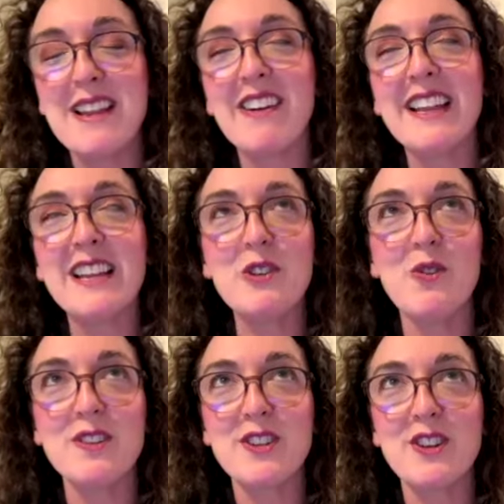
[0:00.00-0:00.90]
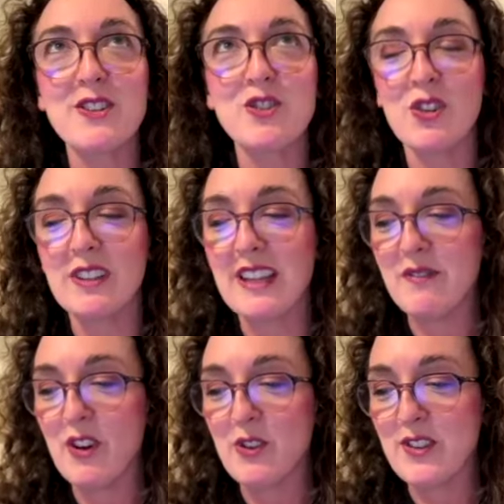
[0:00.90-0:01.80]
Neralita, you also took lead
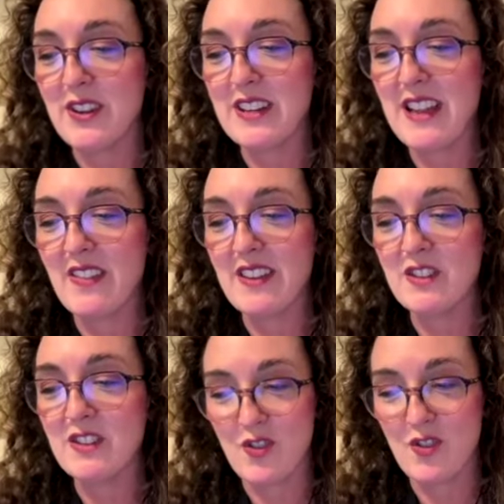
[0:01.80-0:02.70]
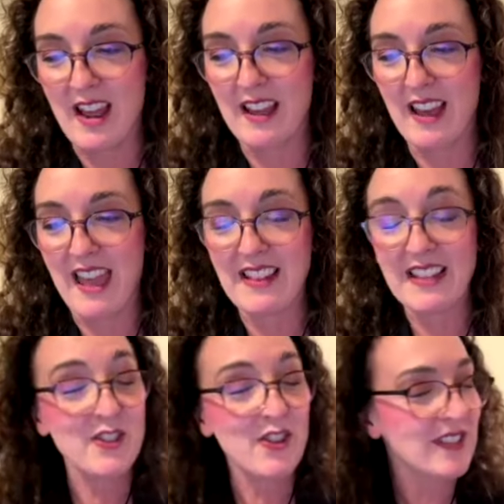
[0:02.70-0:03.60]
vocals on another track, and
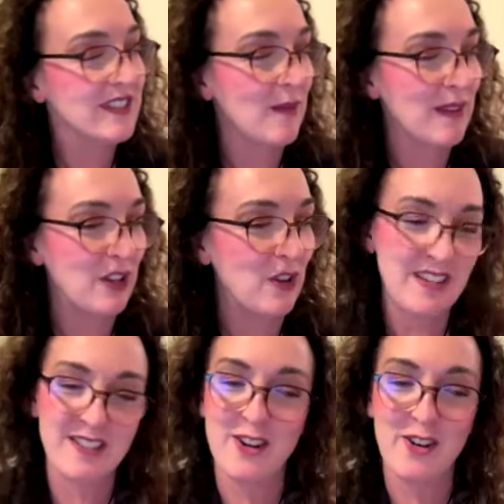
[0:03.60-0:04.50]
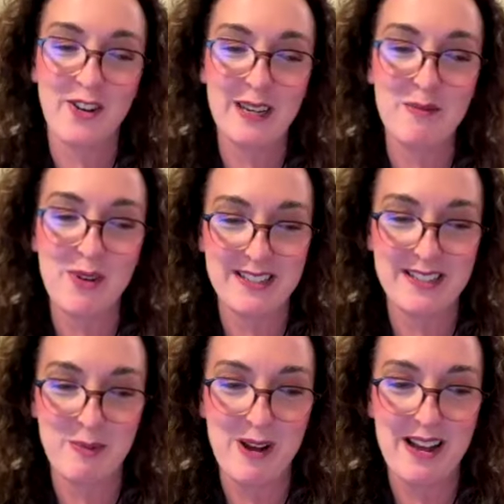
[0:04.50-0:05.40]
that's not something you've necessarily embraced
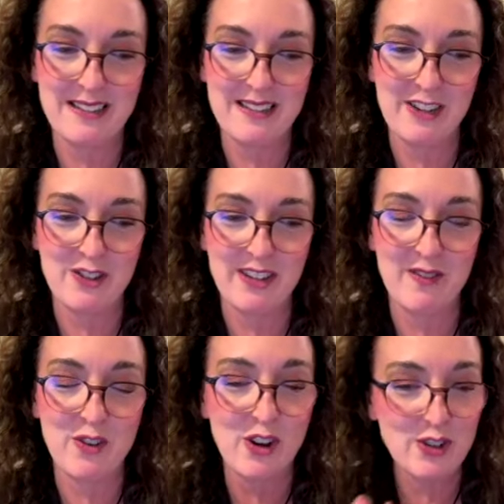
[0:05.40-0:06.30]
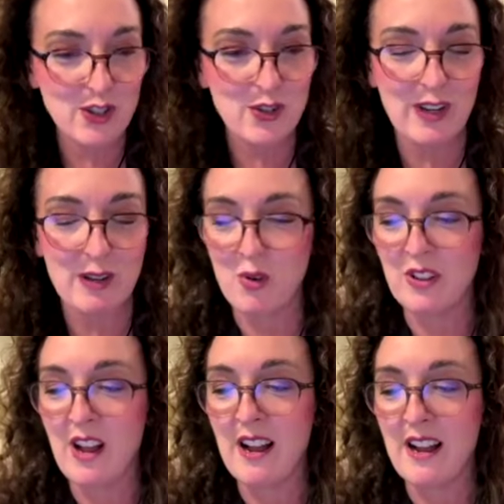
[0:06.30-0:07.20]
in the past, actually. I've noticed you doing it more
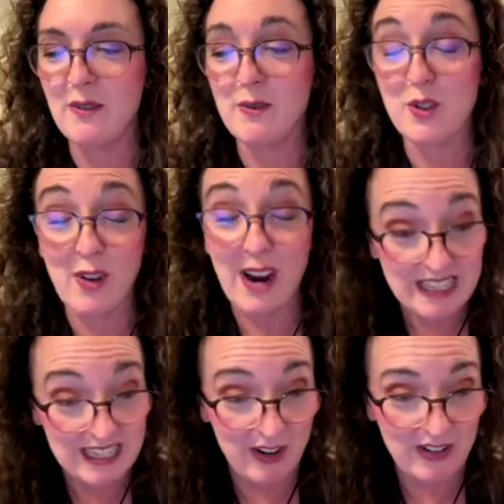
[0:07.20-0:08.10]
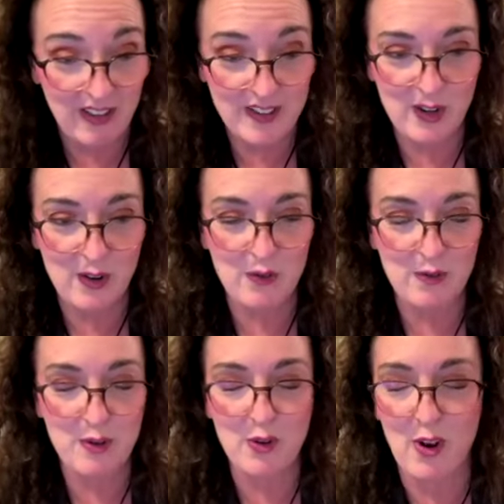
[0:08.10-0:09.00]
live. It was great to hear another song
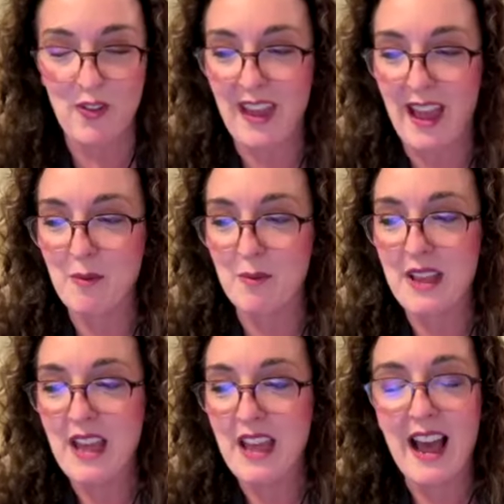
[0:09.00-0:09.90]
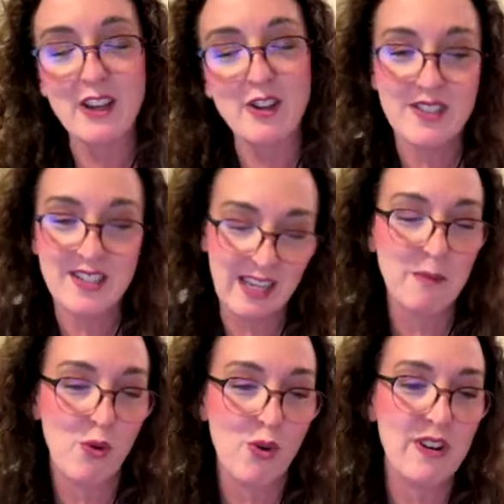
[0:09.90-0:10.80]
from you on the album. Are you singing
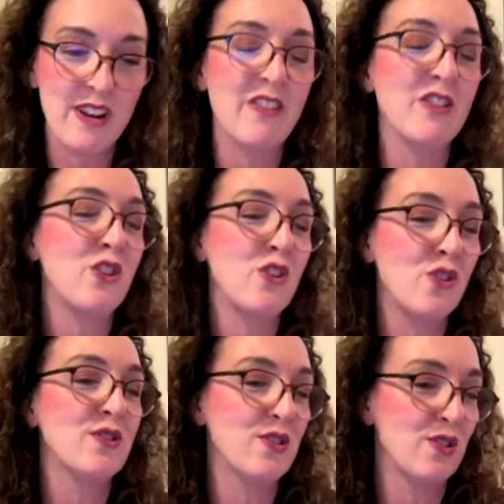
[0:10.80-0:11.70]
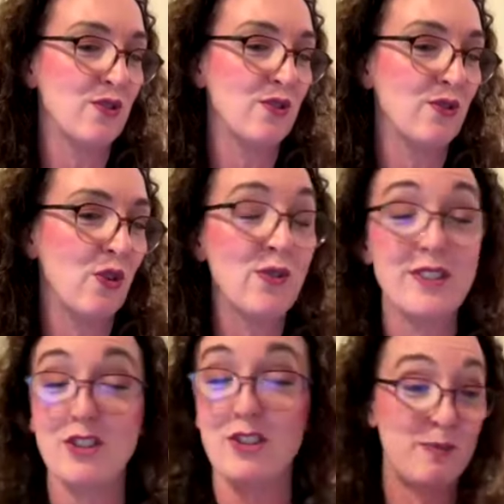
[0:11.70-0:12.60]
more now than you used to, or is
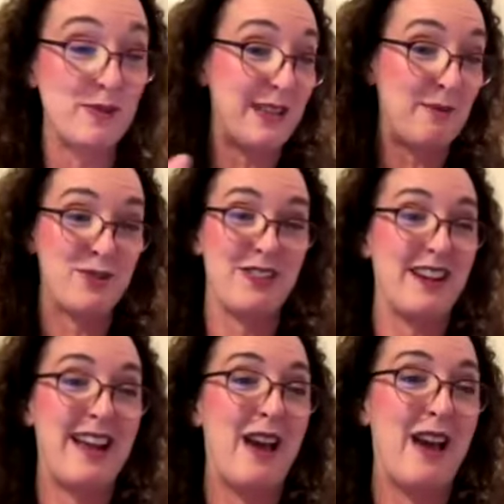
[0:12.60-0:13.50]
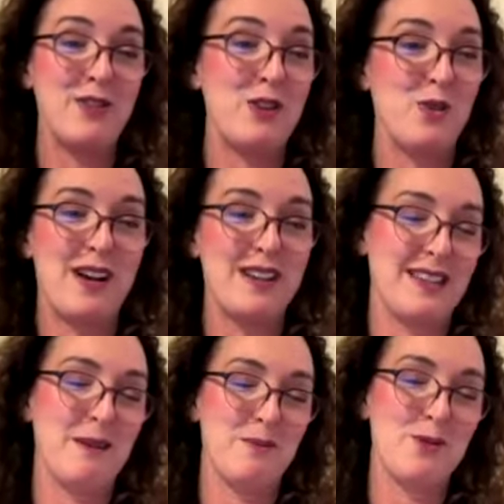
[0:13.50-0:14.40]
it just a perception that I have that you are
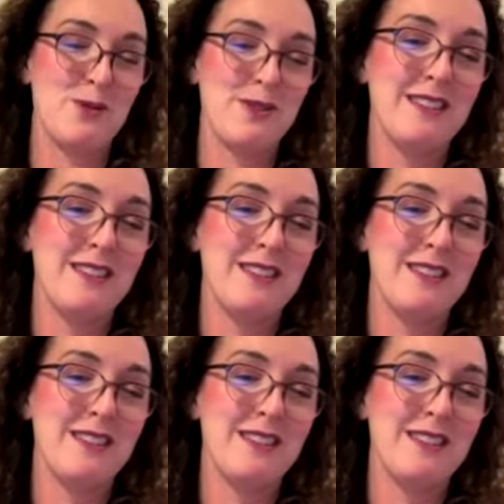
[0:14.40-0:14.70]
singing more?